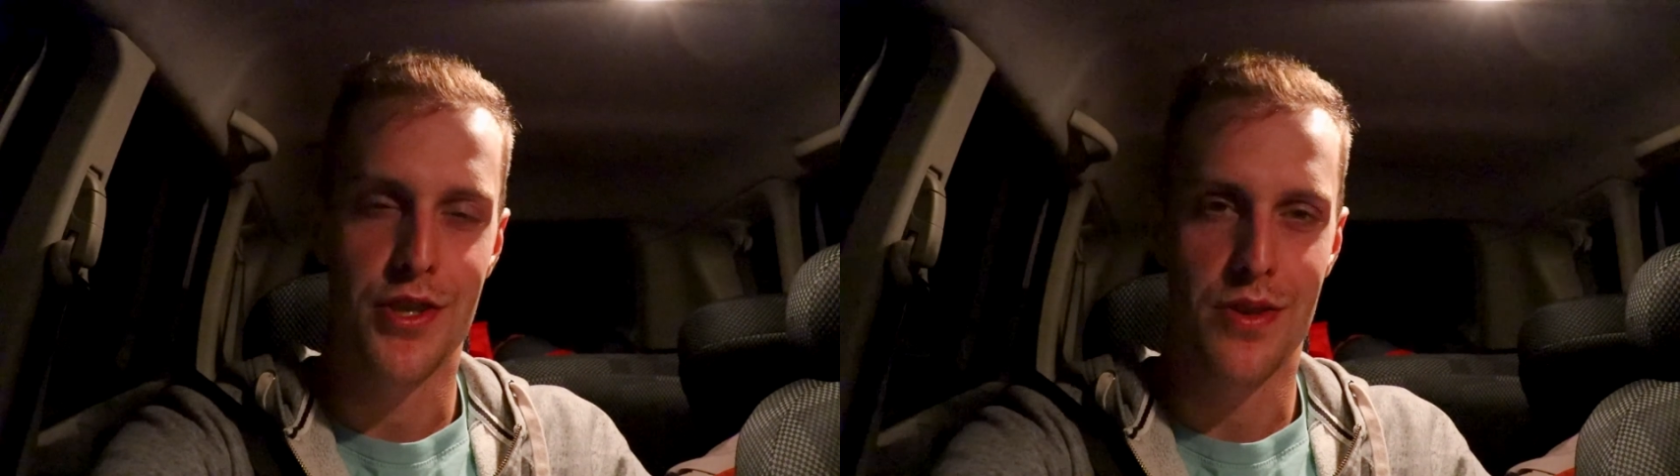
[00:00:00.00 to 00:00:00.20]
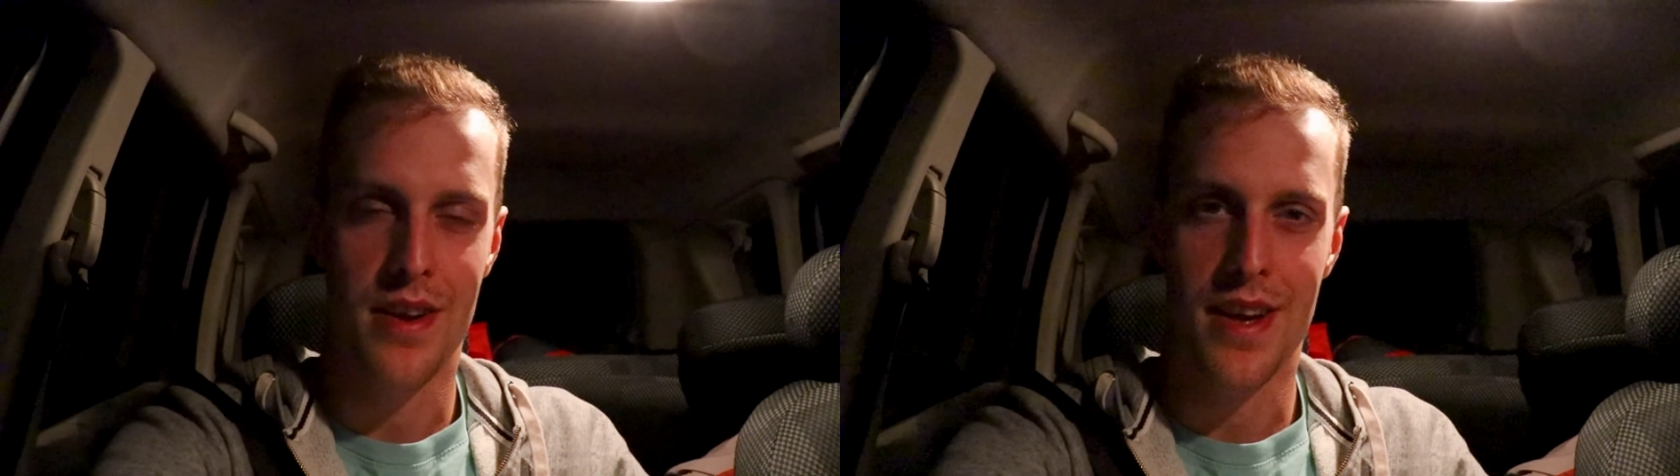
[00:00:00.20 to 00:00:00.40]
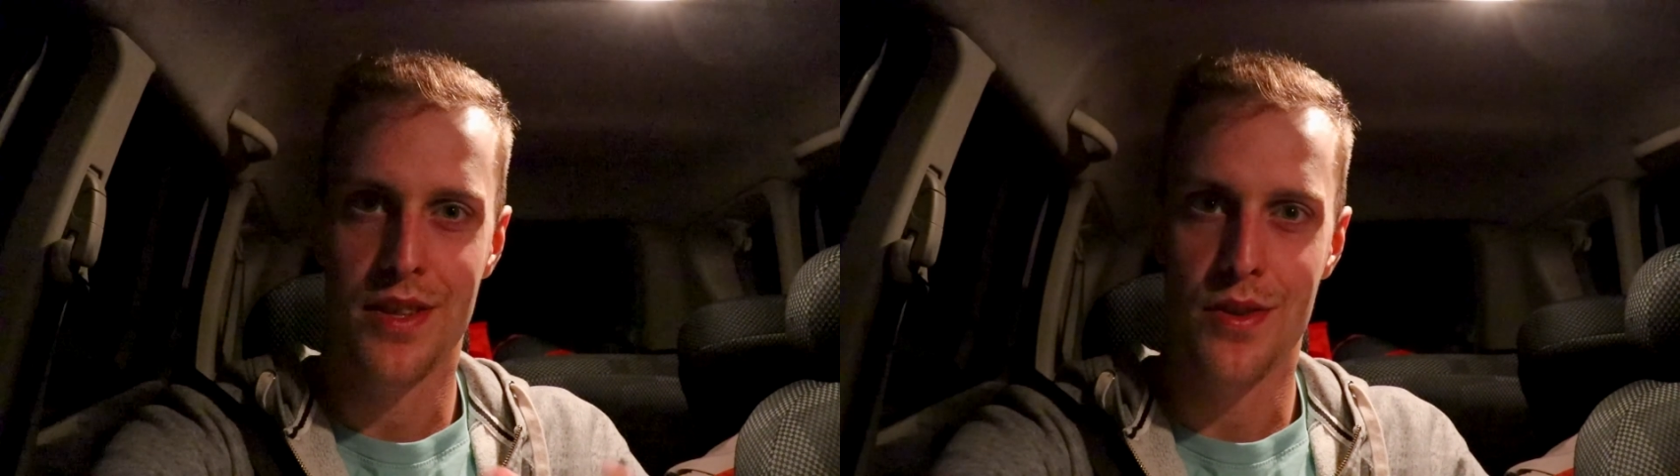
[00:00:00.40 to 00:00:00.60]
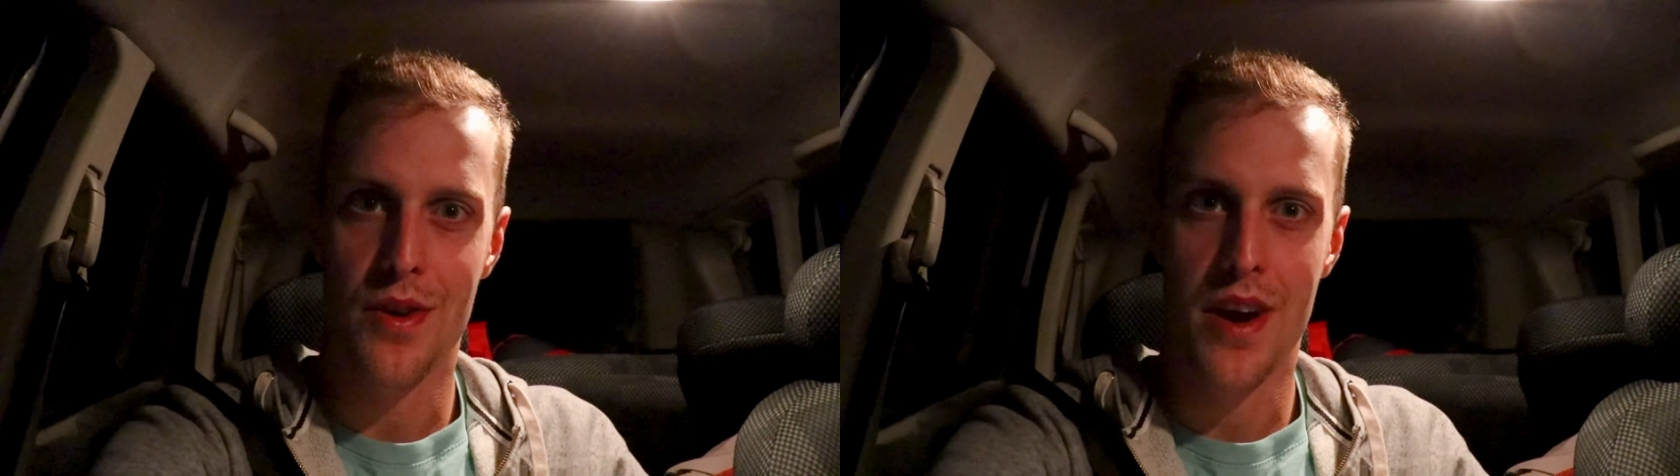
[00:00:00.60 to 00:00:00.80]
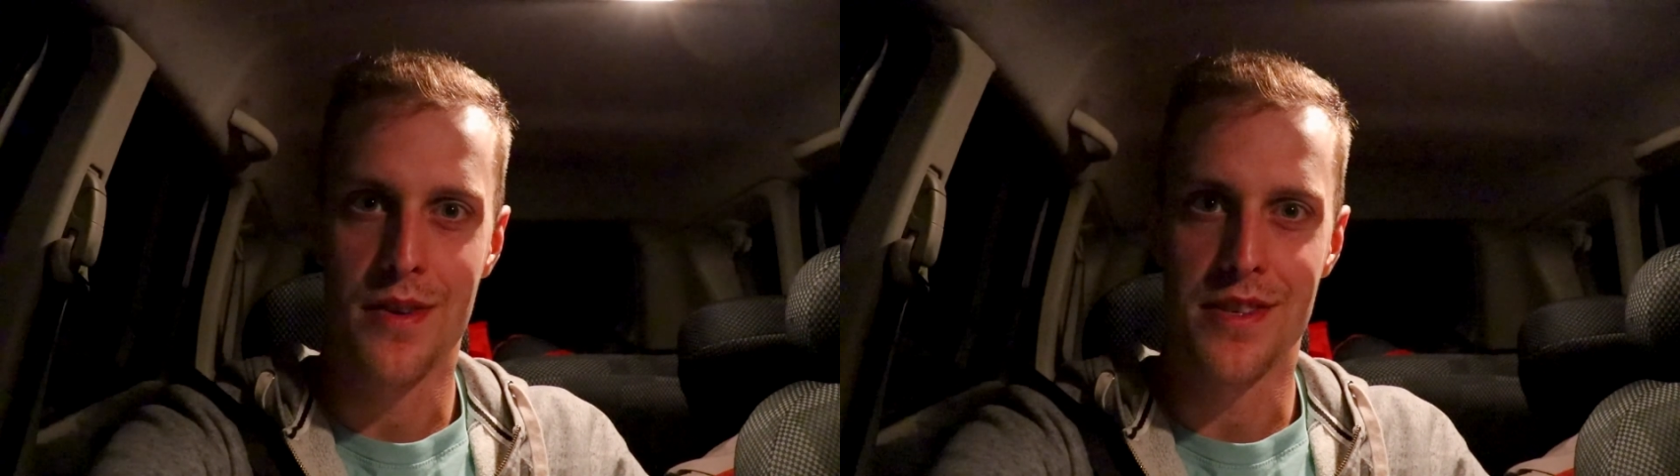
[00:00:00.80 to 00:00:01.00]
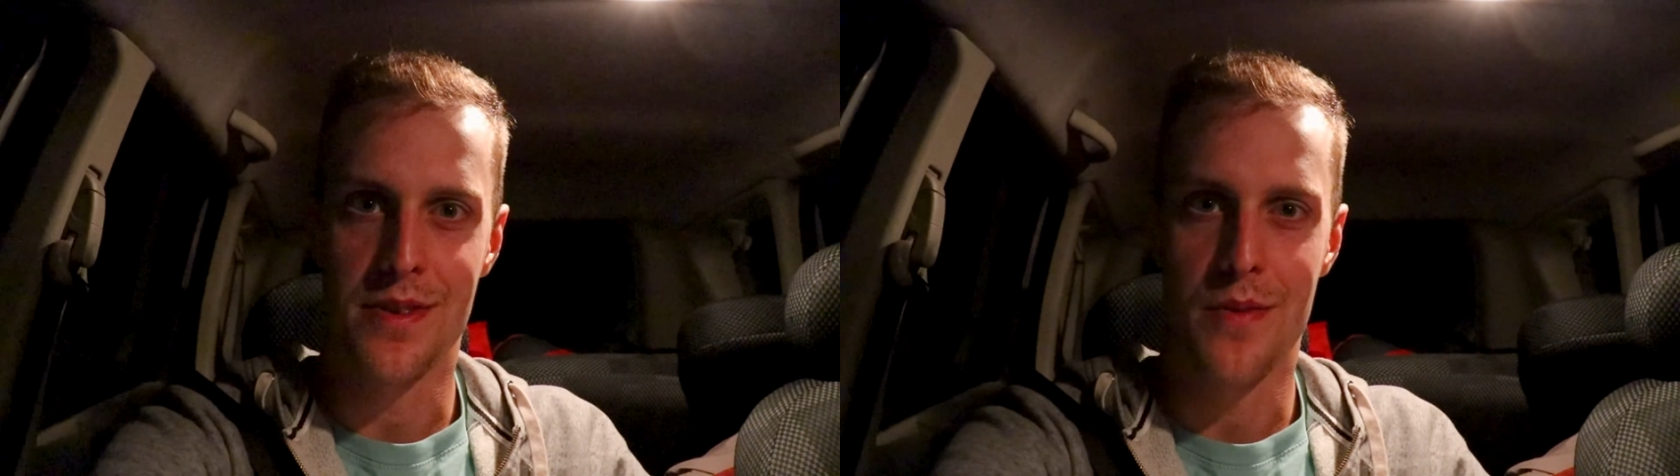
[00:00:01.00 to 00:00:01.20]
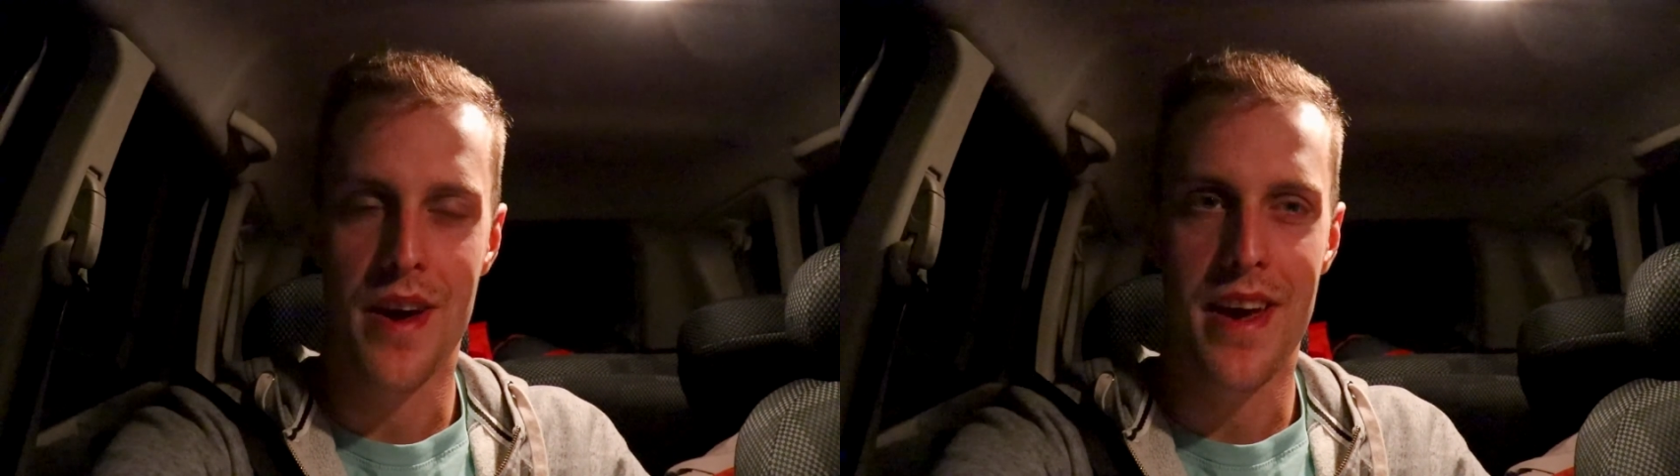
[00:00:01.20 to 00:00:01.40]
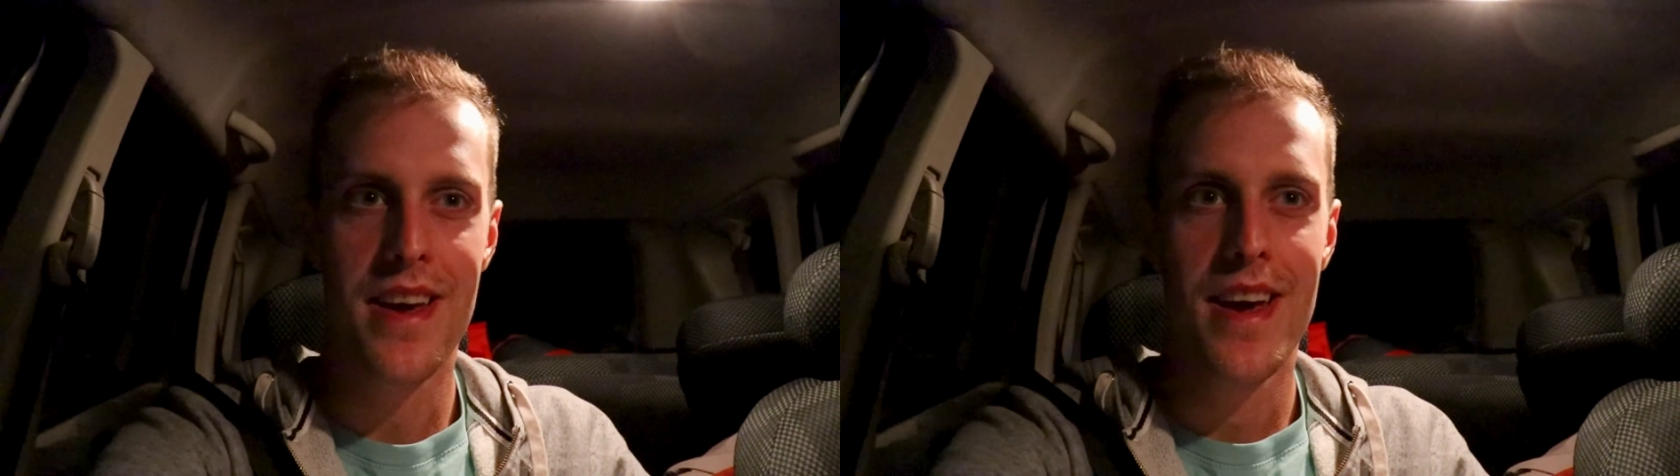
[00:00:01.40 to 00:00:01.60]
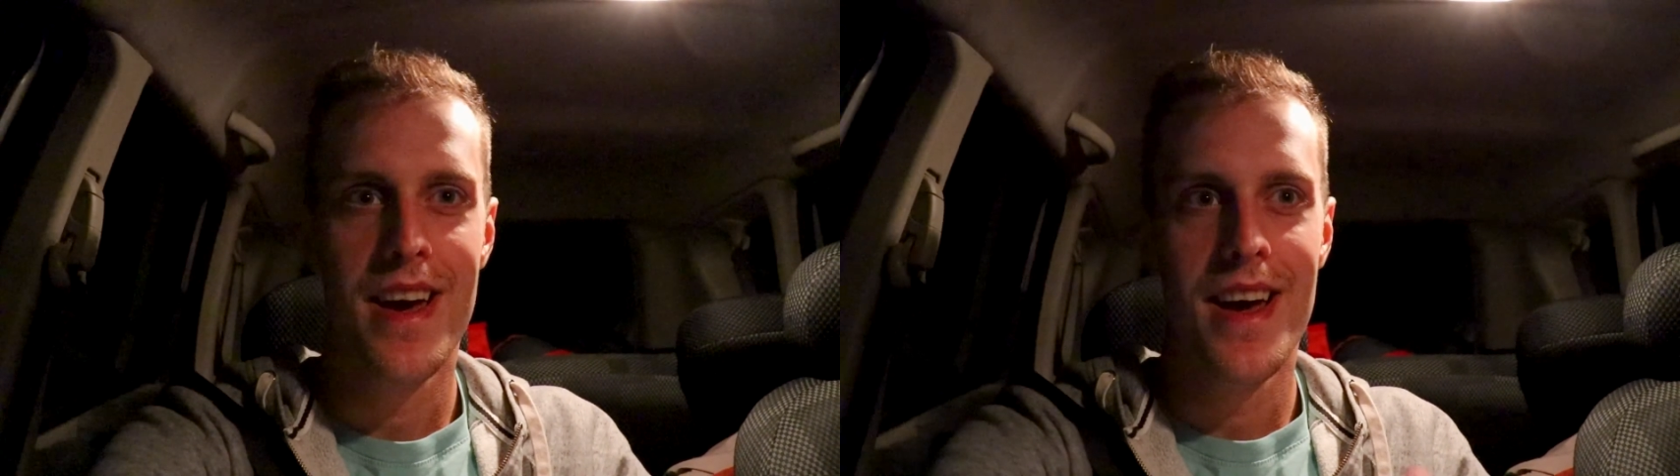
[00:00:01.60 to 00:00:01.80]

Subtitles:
is only like 3 hours away.